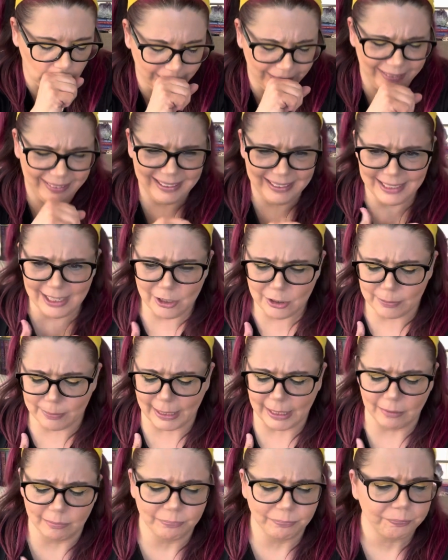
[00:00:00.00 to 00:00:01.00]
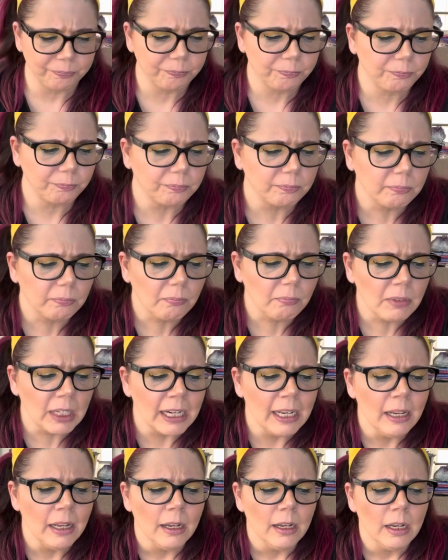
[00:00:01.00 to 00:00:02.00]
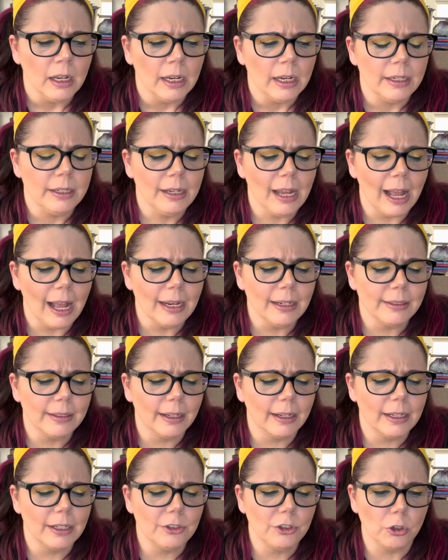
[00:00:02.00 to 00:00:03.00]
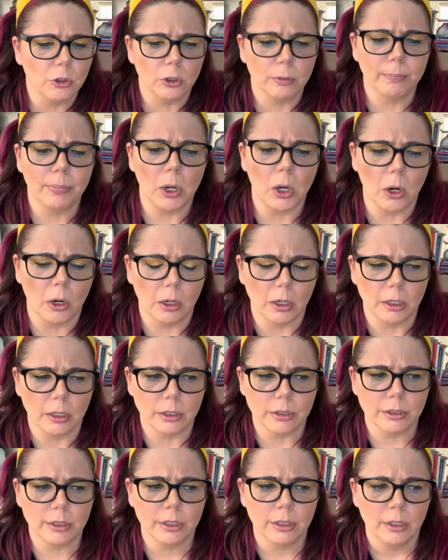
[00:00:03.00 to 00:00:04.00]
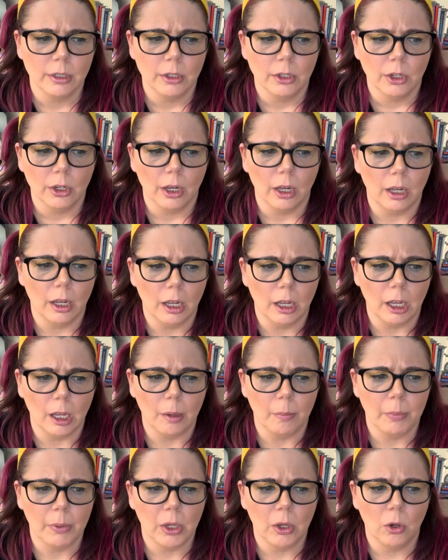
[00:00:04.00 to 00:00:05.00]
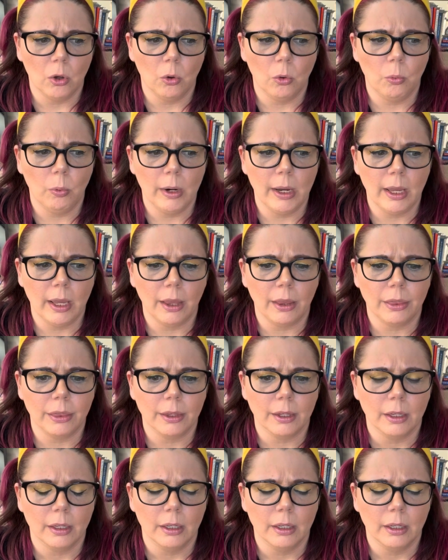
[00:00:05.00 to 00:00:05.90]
excuse me, not done your part um, with